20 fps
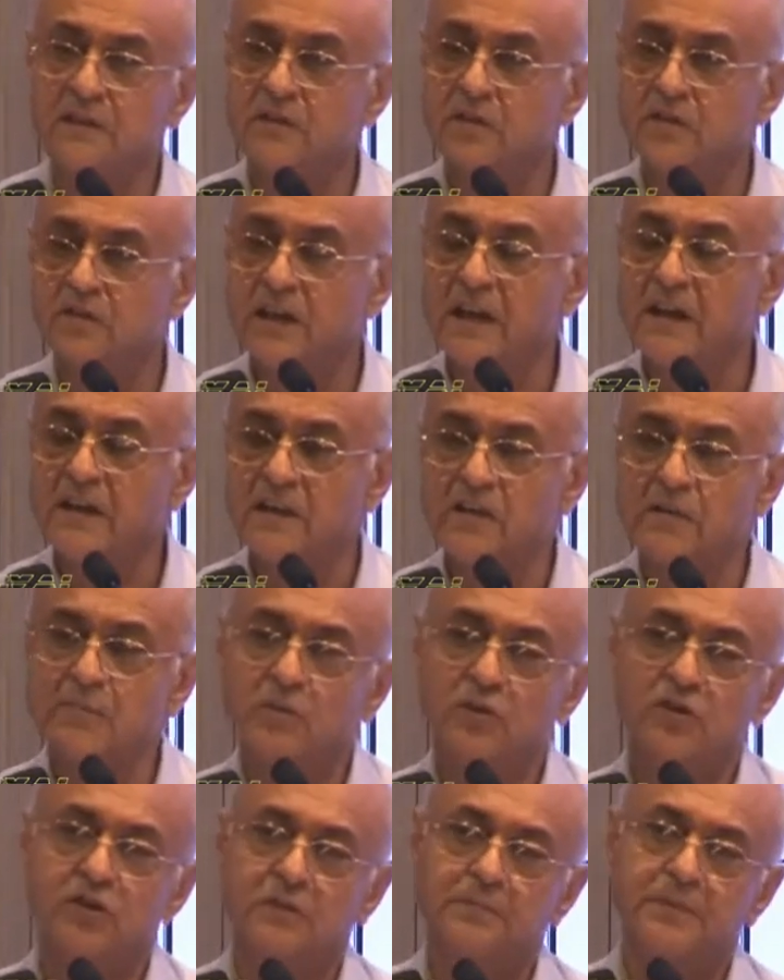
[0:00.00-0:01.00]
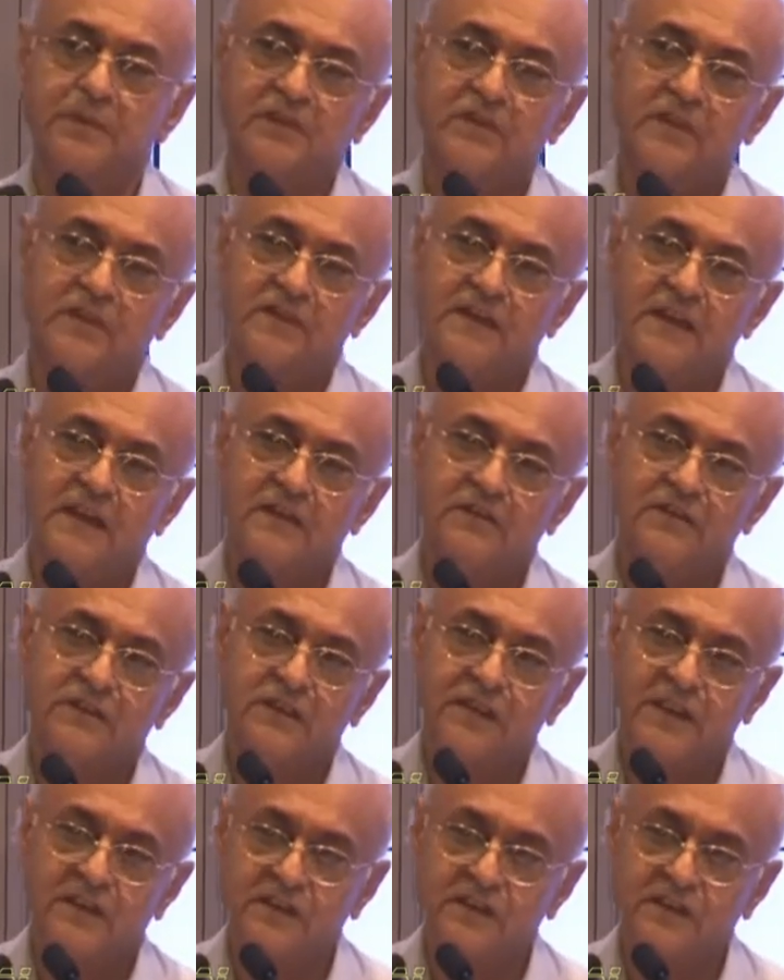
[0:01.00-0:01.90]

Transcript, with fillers: Society of Motion Picture and Television